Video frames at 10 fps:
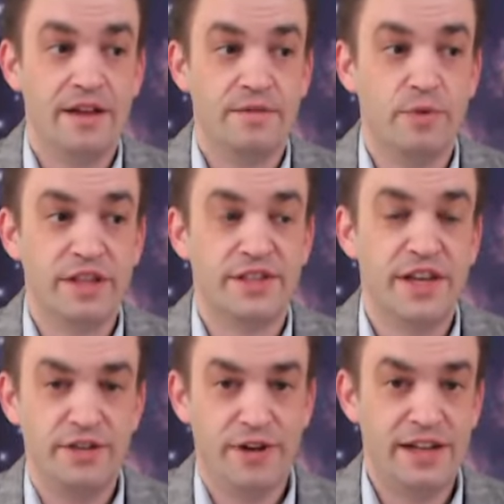when the
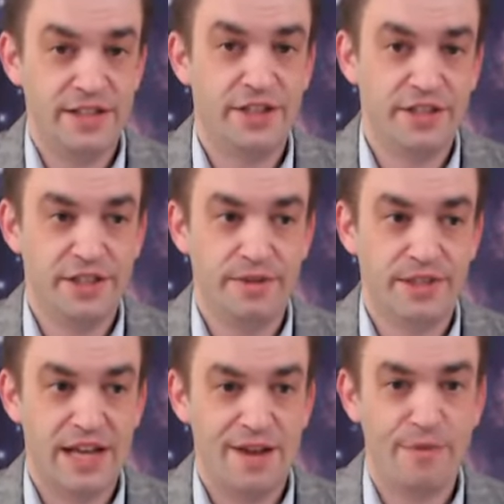sun transitions into a
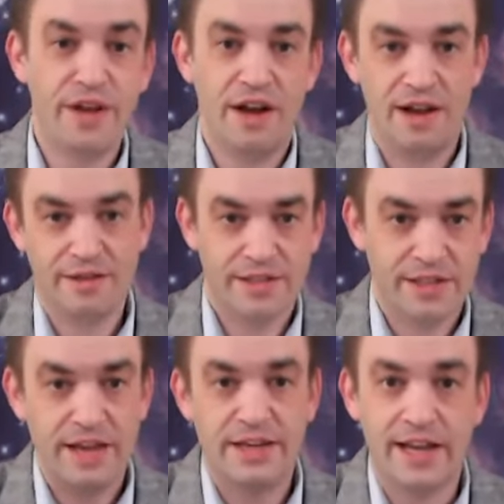sign, we all
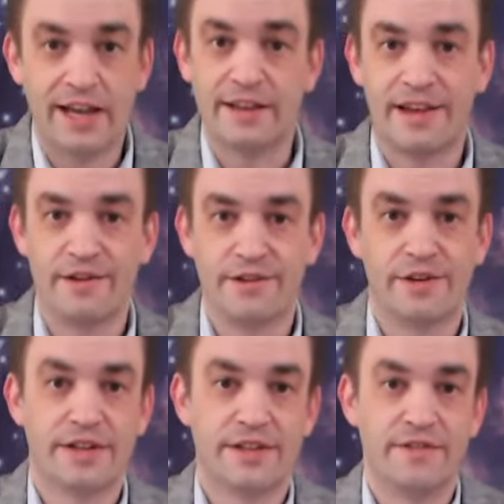kind of take on the
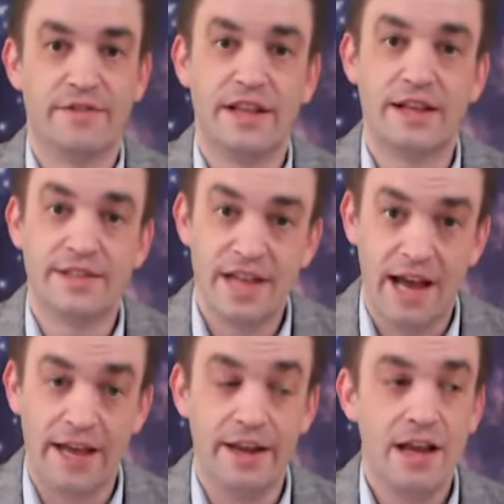characteristics of that
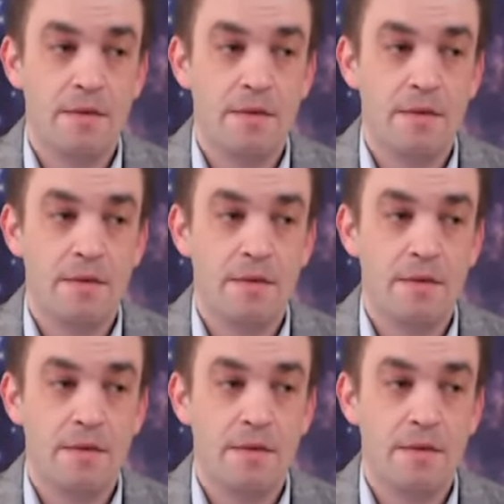sign.